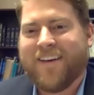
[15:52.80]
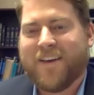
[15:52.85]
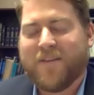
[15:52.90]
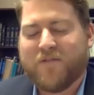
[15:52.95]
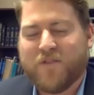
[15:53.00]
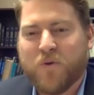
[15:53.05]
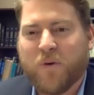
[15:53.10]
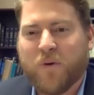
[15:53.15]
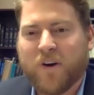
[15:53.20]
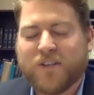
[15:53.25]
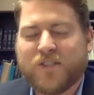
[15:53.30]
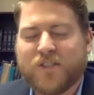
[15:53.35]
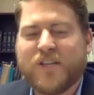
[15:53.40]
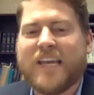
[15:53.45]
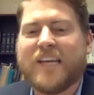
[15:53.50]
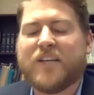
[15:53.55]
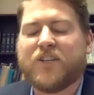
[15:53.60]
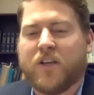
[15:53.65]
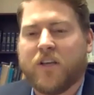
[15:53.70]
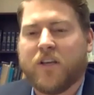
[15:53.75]
If you are
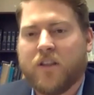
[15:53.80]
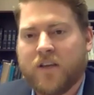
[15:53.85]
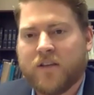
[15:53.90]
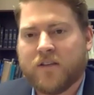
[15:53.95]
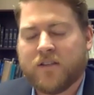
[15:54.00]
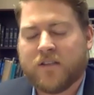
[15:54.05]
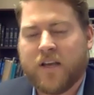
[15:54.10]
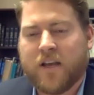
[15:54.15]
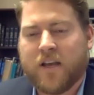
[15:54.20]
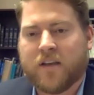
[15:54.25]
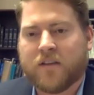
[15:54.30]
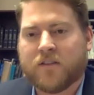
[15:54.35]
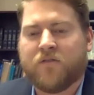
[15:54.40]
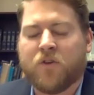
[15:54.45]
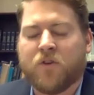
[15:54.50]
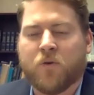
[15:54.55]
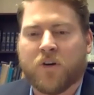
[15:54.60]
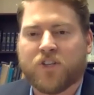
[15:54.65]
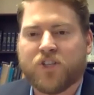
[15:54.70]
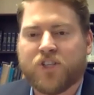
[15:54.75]
teaching these things, if
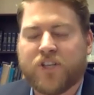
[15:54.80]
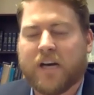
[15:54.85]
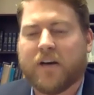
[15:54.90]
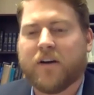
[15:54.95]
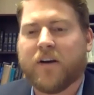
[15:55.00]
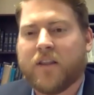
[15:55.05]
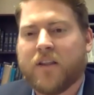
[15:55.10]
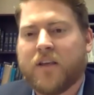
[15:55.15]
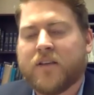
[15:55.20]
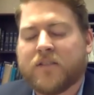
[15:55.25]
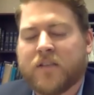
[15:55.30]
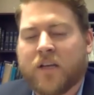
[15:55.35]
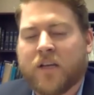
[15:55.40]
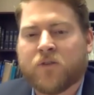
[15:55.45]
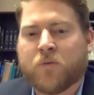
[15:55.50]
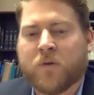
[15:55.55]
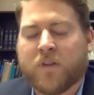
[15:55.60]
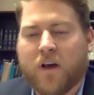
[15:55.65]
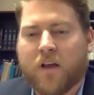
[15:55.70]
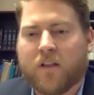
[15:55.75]
you are sharing these
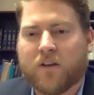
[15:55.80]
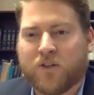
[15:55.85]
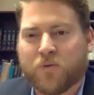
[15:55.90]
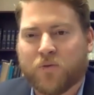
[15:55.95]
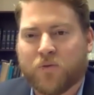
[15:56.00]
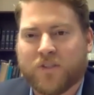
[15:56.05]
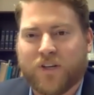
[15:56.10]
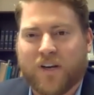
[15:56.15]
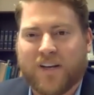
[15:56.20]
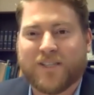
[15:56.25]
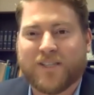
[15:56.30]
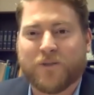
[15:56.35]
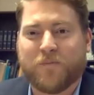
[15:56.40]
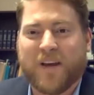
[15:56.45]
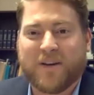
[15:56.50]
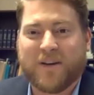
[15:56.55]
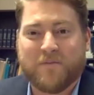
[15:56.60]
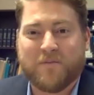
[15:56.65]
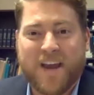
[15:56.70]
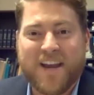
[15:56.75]
things with others, which I
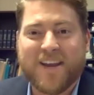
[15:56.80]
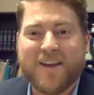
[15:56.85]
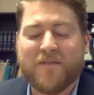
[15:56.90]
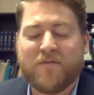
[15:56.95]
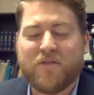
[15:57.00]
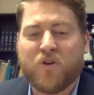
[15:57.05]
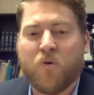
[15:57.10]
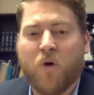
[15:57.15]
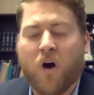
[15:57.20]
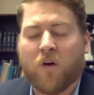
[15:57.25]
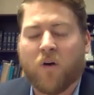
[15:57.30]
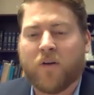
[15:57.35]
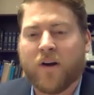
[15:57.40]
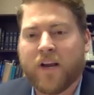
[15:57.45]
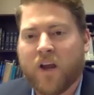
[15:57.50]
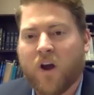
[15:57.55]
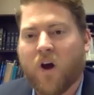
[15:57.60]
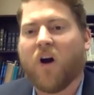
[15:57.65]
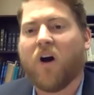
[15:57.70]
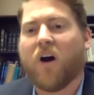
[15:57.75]
suspect many of you
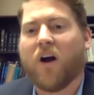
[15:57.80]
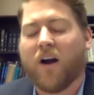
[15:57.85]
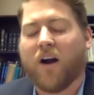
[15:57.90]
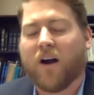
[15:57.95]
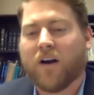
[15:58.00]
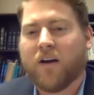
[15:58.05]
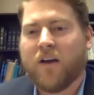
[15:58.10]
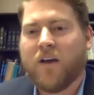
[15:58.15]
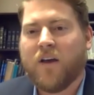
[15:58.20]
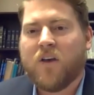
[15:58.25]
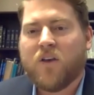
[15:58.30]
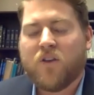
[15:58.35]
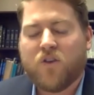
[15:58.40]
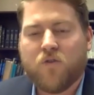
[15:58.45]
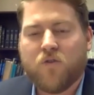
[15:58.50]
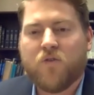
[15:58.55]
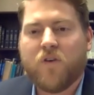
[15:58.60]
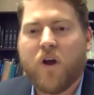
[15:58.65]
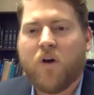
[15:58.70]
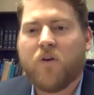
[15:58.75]
already are,
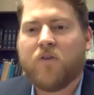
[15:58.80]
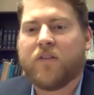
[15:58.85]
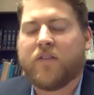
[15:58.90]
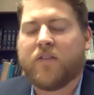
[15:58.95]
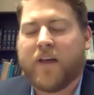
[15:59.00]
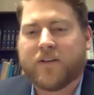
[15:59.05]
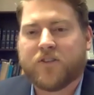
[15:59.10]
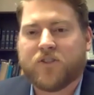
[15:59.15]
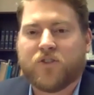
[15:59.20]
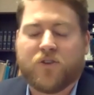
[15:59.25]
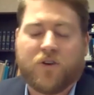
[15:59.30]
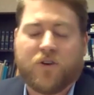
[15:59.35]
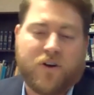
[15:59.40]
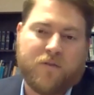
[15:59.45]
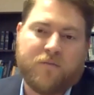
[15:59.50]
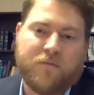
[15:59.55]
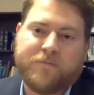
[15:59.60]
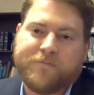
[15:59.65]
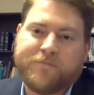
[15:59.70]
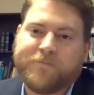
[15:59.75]
you know that that's true.